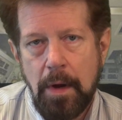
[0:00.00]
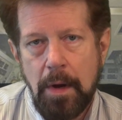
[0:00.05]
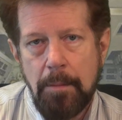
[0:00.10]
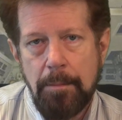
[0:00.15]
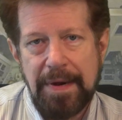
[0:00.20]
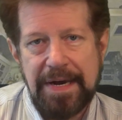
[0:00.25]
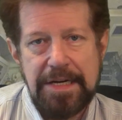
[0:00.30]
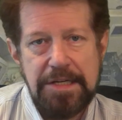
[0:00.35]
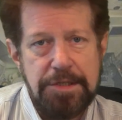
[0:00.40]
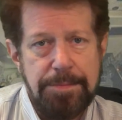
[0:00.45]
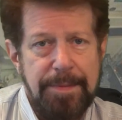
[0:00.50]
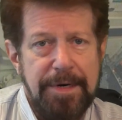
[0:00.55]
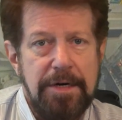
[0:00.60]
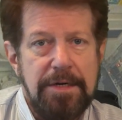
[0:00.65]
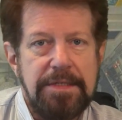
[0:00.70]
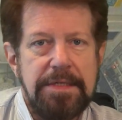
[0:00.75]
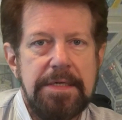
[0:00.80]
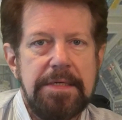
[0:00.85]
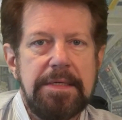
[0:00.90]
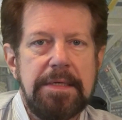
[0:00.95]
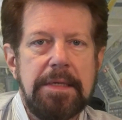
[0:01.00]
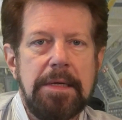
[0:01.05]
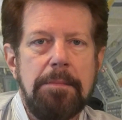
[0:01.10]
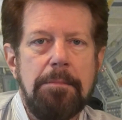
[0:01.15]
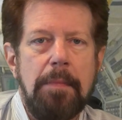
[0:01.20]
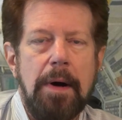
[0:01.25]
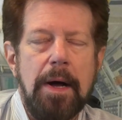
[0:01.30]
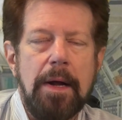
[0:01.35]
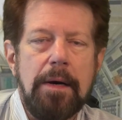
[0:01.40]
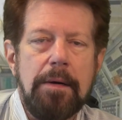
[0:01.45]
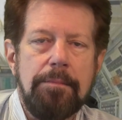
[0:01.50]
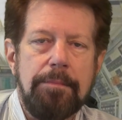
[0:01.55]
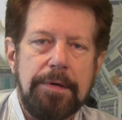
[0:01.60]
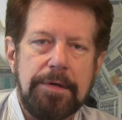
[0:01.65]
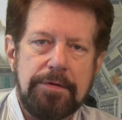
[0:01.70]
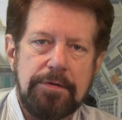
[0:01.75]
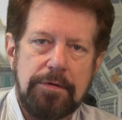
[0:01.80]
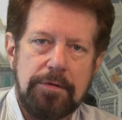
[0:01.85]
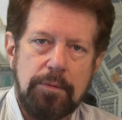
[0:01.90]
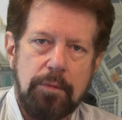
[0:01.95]
But conspiracies in the modern
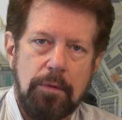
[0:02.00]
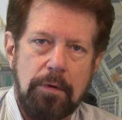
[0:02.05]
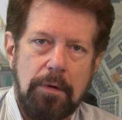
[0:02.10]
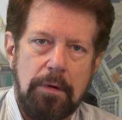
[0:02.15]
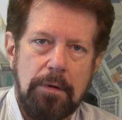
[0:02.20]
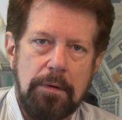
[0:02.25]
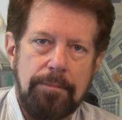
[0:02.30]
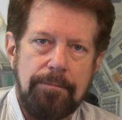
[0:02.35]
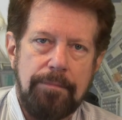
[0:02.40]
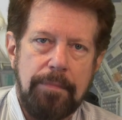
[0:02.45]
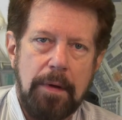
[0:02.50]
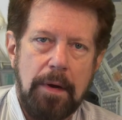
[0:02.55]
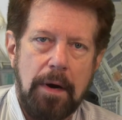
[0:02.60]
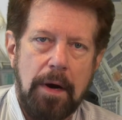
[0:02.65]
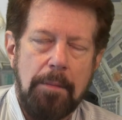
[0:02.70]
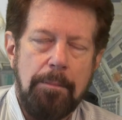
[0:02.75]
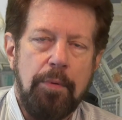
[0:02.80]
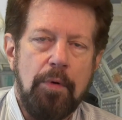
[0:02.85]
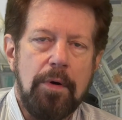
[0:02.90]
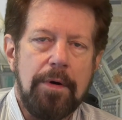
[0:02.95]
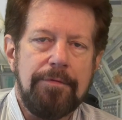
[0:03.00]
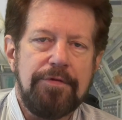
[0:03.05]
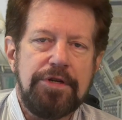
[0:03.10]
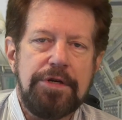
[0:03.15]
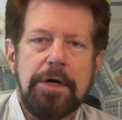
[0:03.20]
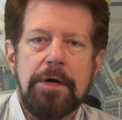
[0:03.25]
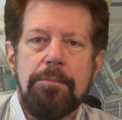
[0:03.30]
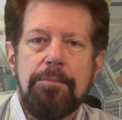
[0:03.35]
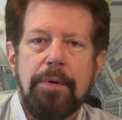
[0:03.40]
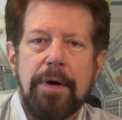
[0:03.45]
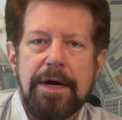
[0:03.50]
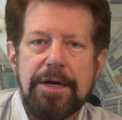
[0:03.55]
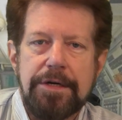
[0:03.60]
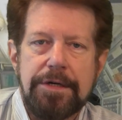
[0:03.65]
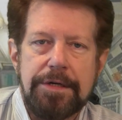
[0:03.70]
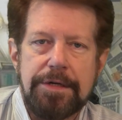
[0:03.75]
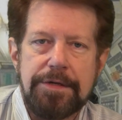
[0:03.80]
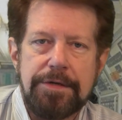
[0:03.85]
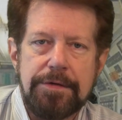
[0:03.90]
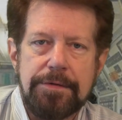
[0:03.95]
business world are born of shared
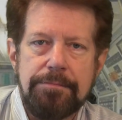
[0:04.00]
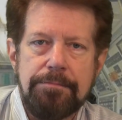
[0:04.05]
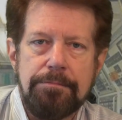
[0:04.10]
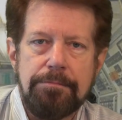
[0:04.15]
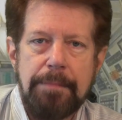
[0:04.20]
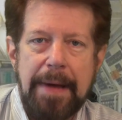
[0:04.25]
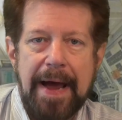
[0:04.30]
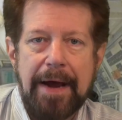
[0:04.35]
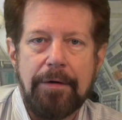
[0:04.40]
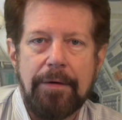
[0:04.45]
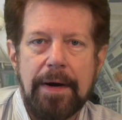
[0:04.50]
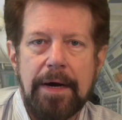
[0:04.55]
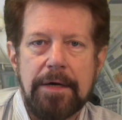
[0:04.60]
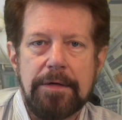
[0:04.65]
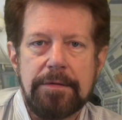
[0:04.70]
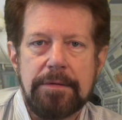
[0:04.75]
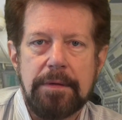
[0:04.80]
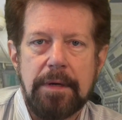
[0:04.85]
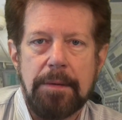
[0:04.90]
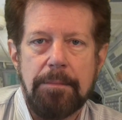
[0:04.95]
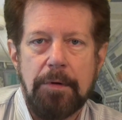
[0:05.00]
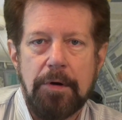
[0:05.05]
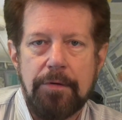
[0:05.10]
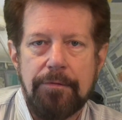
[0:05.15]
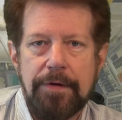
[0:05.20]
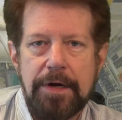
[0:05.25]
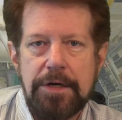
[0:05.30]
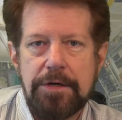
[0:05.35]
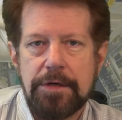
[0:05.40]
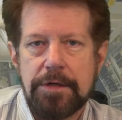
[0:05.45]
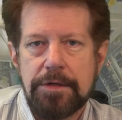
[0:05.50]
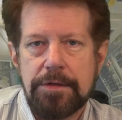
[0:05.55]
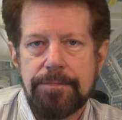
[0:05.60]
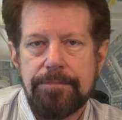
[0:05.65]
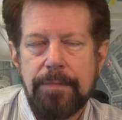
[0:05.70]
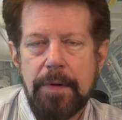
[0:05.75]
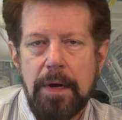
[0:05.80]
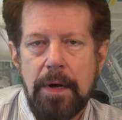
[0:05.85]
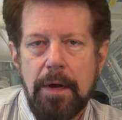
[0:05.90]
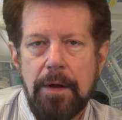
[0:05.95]
prejudices, backgrounds, and motivations.
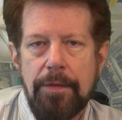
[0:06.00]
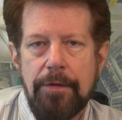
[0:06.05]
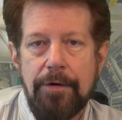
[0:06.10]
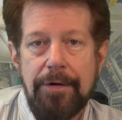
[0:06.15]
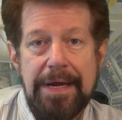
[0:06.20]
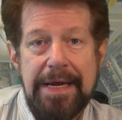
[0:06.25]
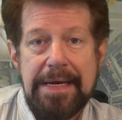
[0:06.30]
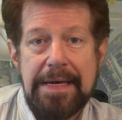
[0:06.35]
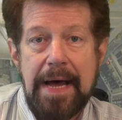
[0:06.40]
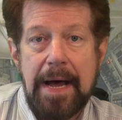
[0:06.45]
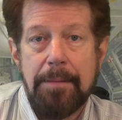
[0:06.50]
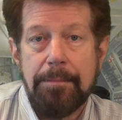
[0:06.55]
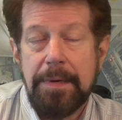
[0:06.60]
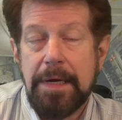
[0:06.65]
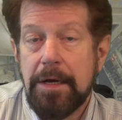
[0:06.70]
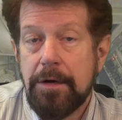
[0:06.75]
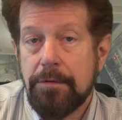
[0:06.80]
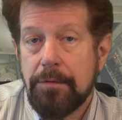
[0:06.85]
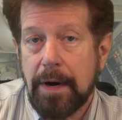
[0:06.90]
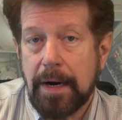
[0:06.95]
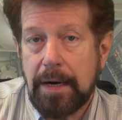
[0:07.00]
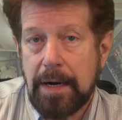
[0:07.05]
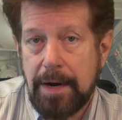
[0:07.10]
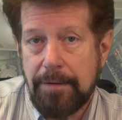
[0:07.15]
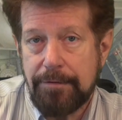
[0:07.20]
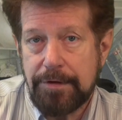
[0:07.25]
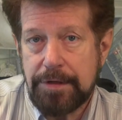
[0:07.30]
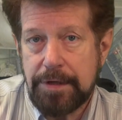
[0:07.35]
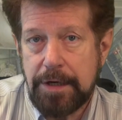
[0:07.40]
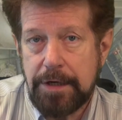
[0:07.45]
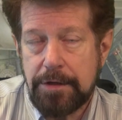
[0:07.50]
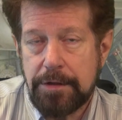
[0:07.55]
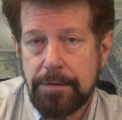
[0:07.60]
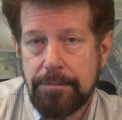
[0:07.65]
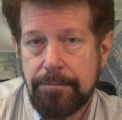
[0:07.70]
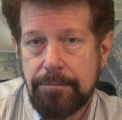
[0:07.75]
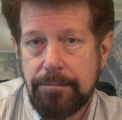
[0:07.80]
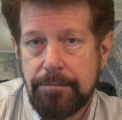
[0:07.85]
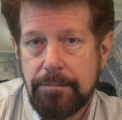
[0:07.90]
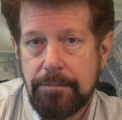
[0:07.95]
There need not be a direct conversation.
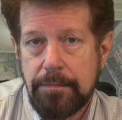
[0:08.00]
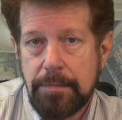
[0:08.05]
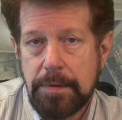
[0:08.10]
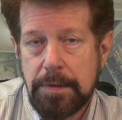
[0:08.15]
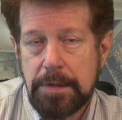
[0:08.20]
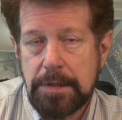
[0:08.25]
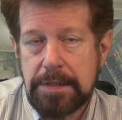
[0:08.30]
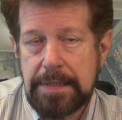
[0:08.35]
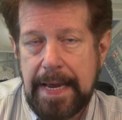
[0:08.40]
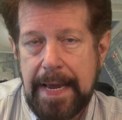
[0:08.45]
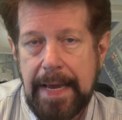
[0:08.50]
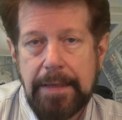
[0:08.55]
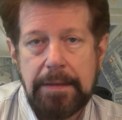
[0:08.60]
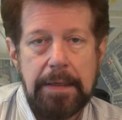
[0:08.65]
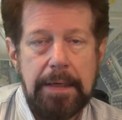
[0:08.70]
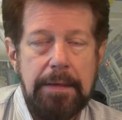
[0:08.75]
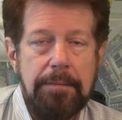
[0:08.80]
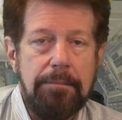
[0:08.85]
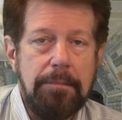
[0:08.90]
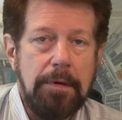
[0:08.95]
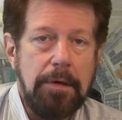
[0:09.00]
Sadly,